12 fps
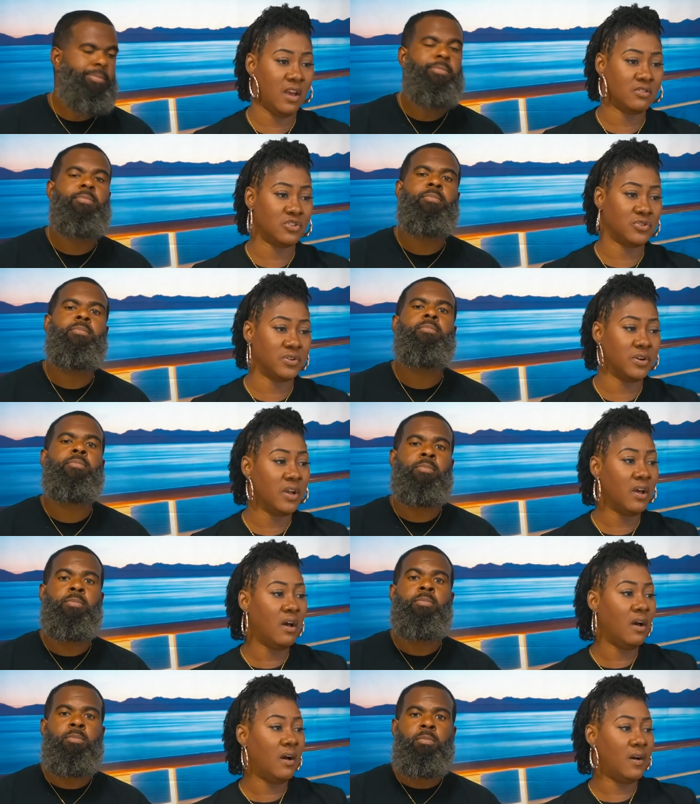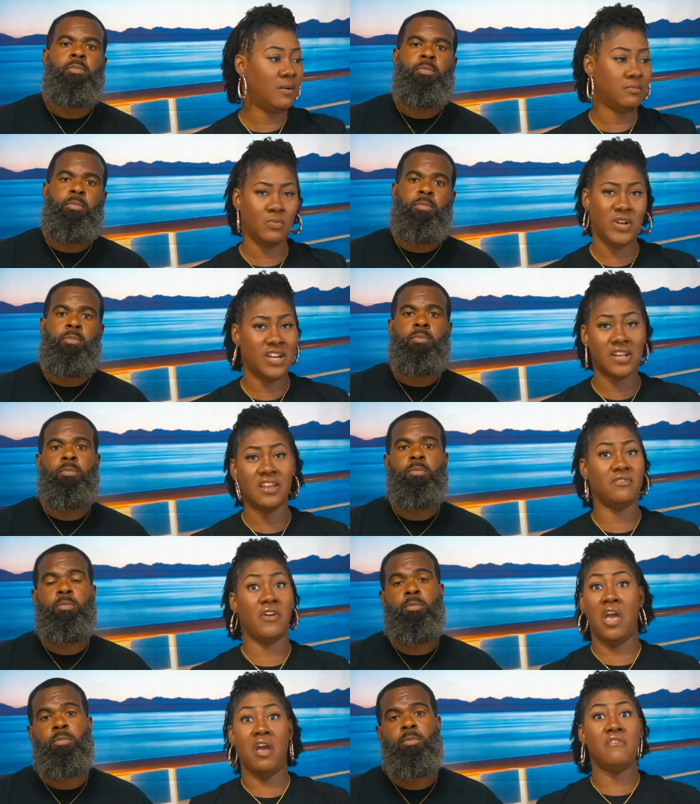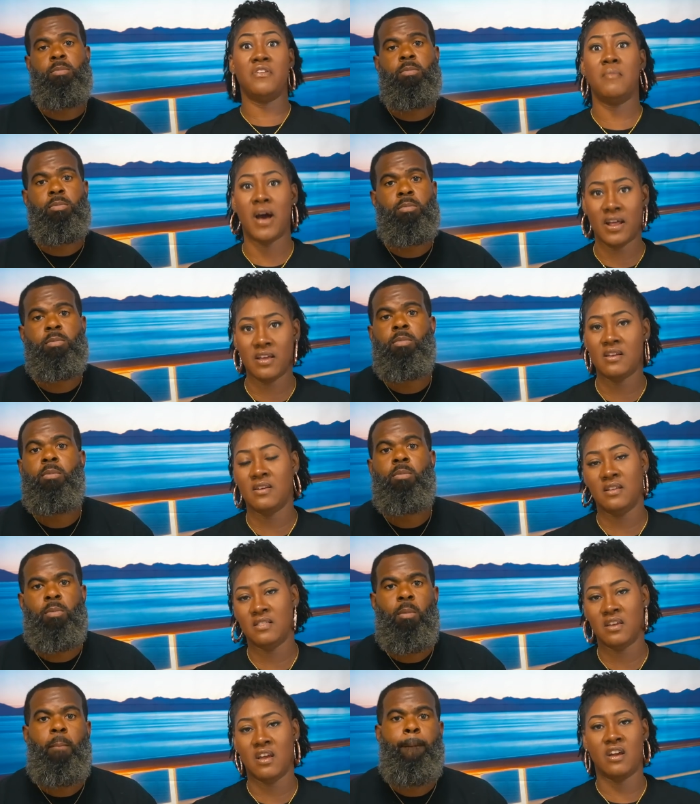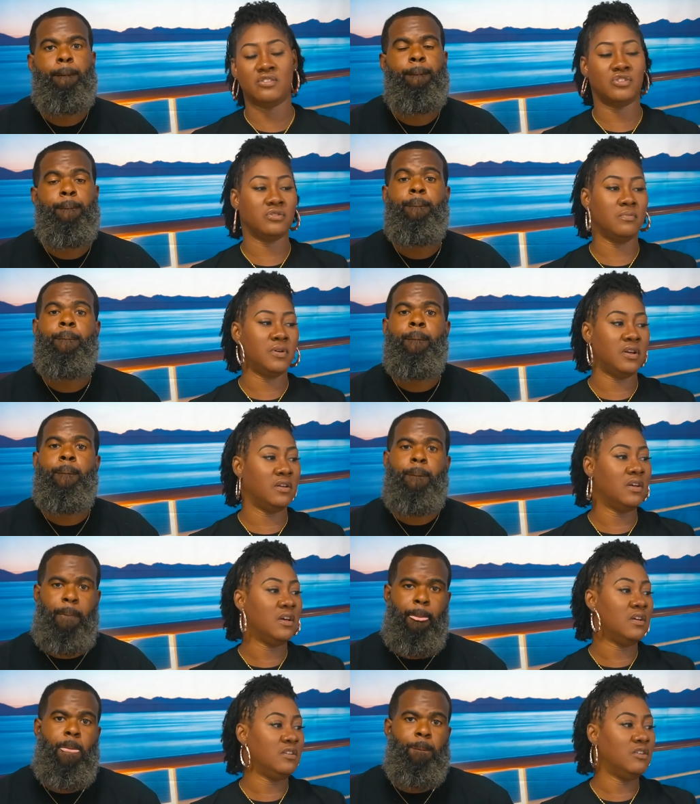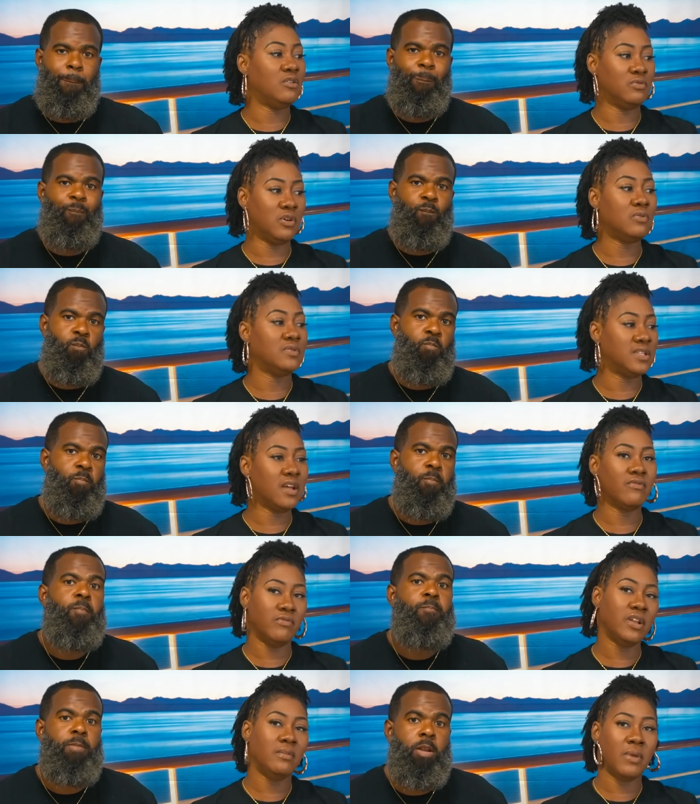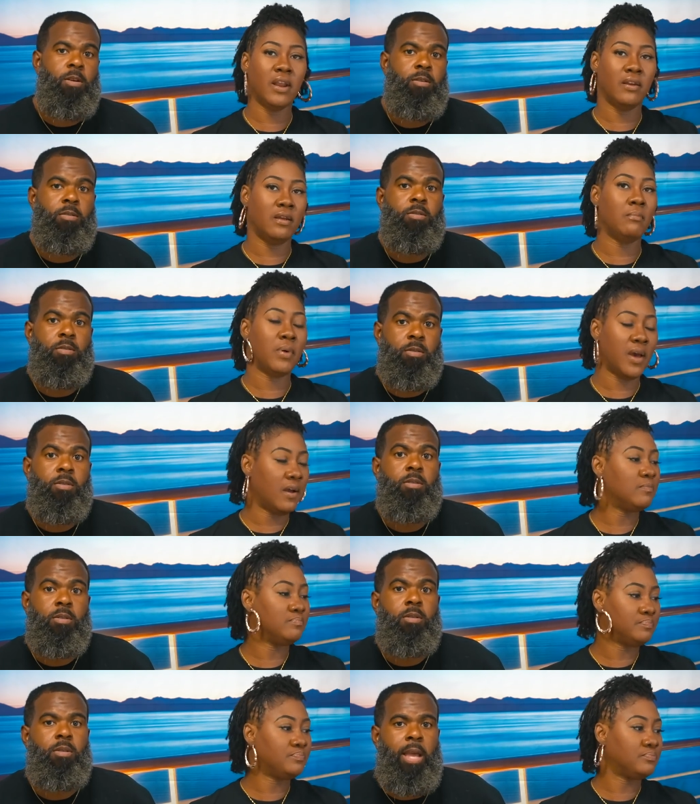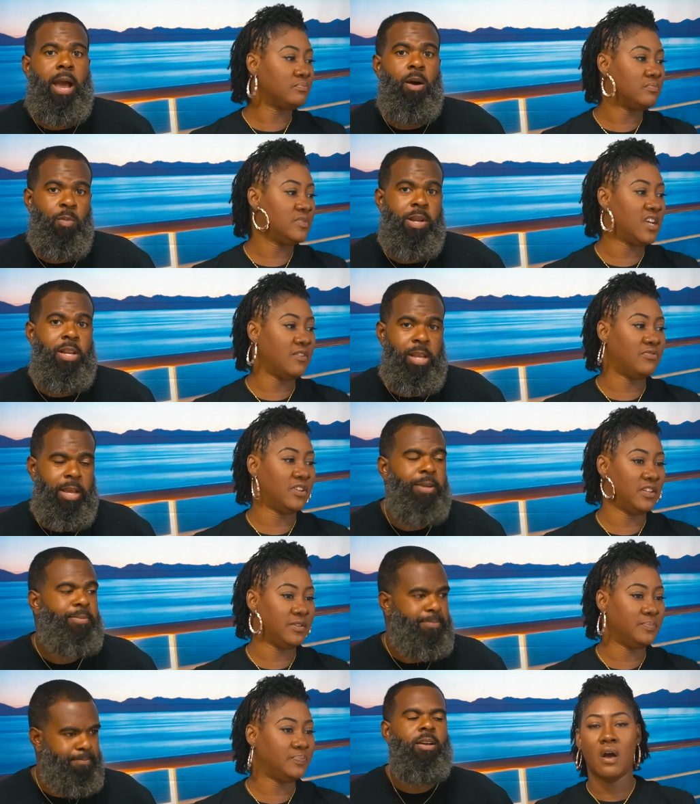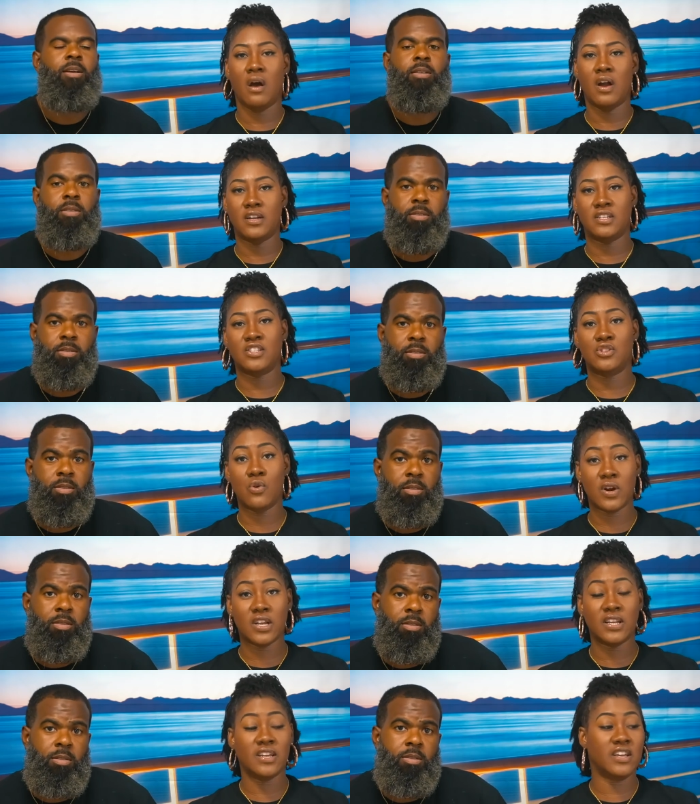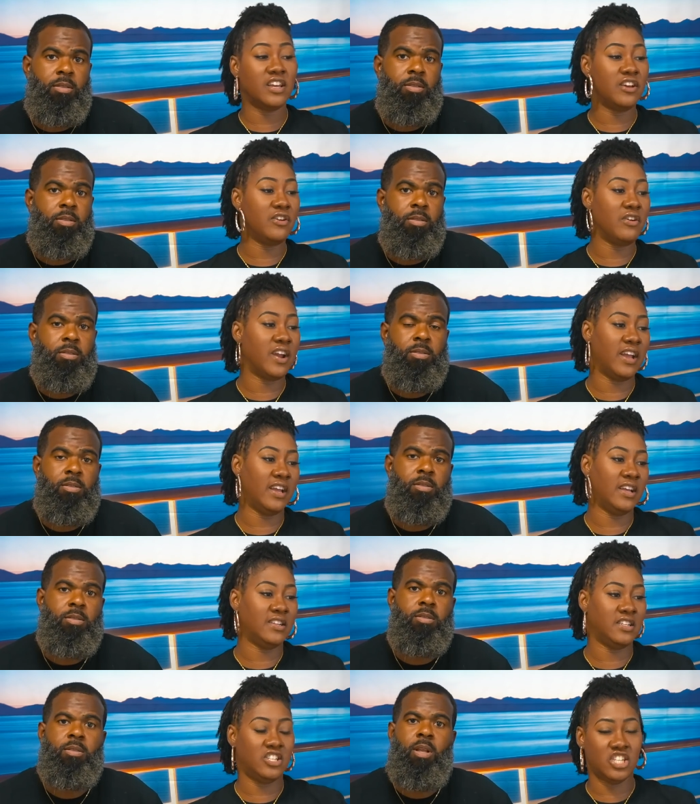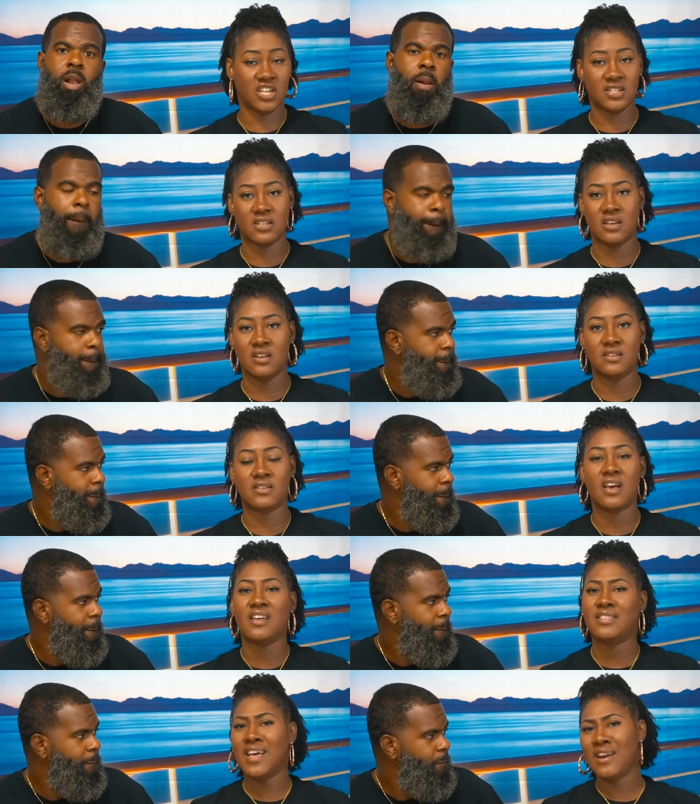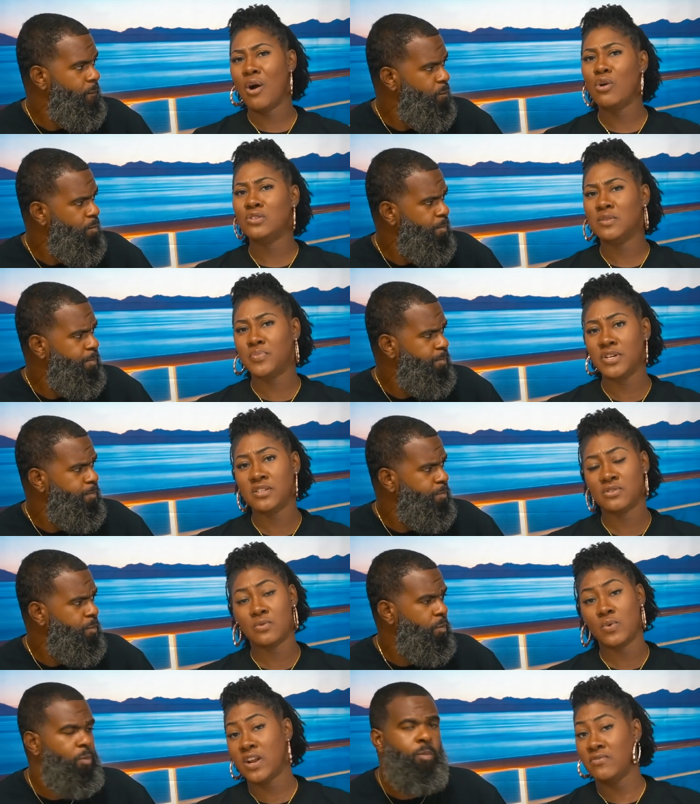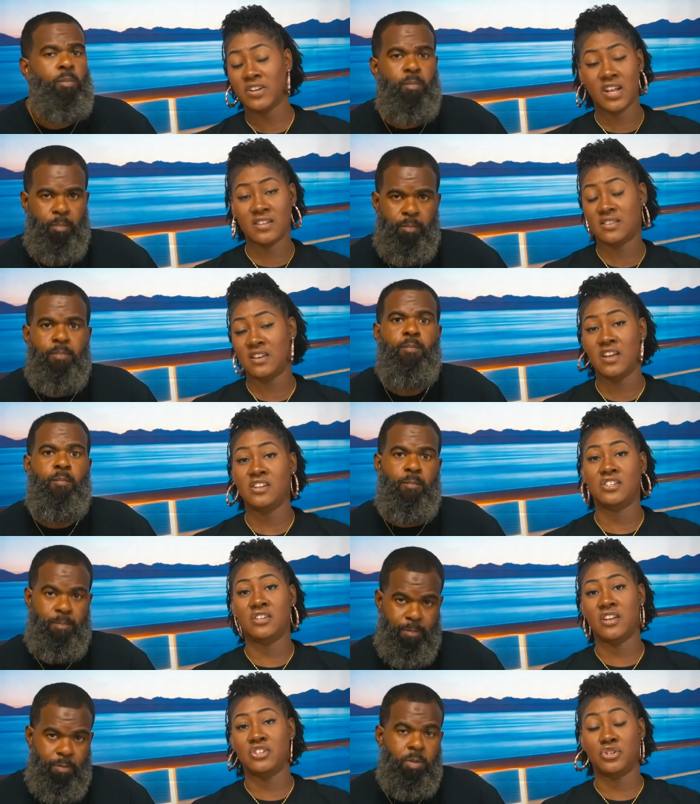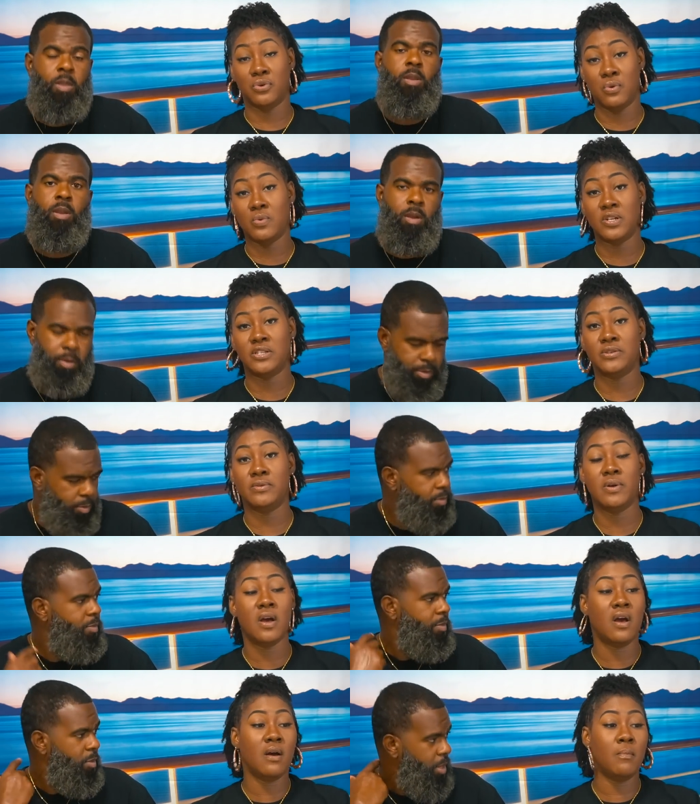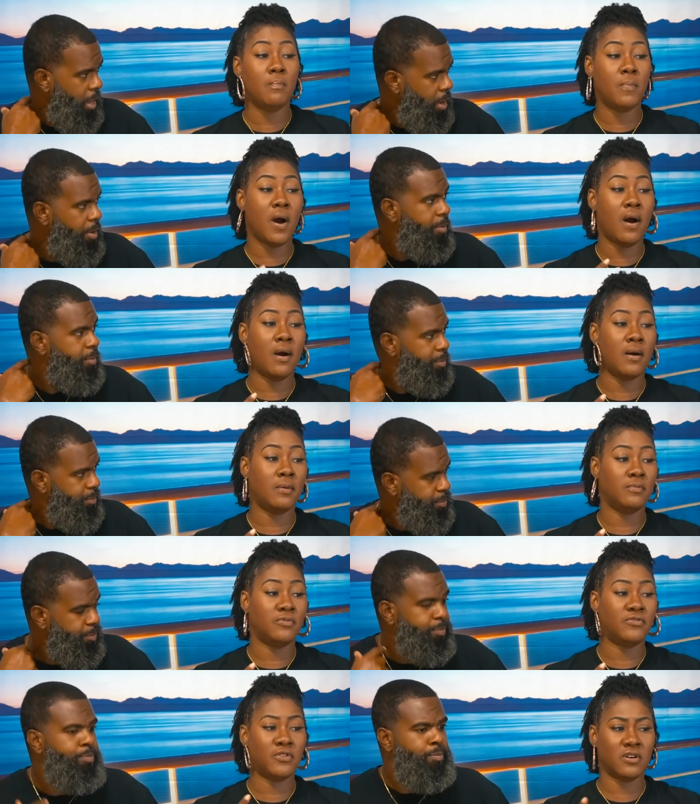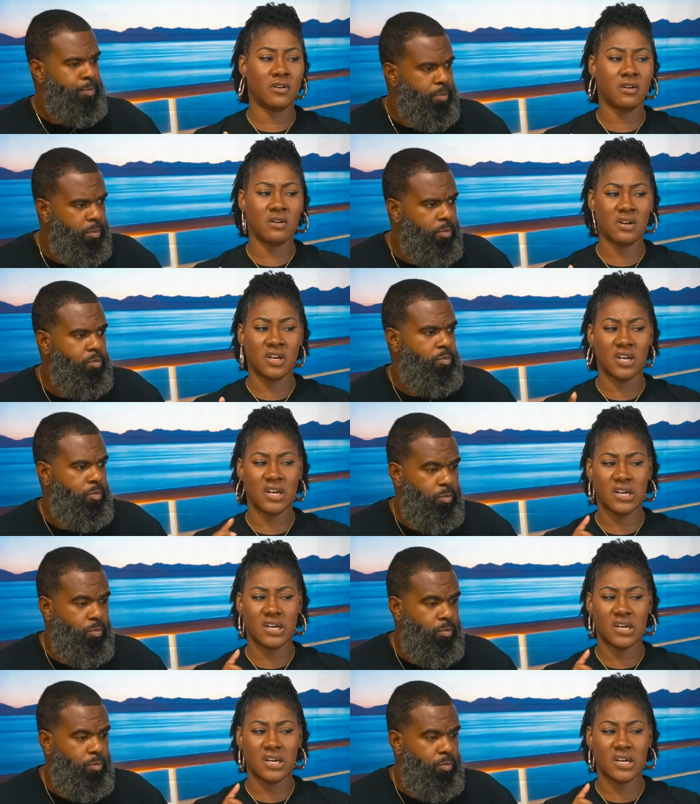Speaker 1: extra. Um, we didn't give everybody anything extra, but you know, those that really made an impact. Yeah, definitely. Did. All right, the snorkeling gear and the jet skis. That all depends on whatever destination that you're going to. Yeah. Um, for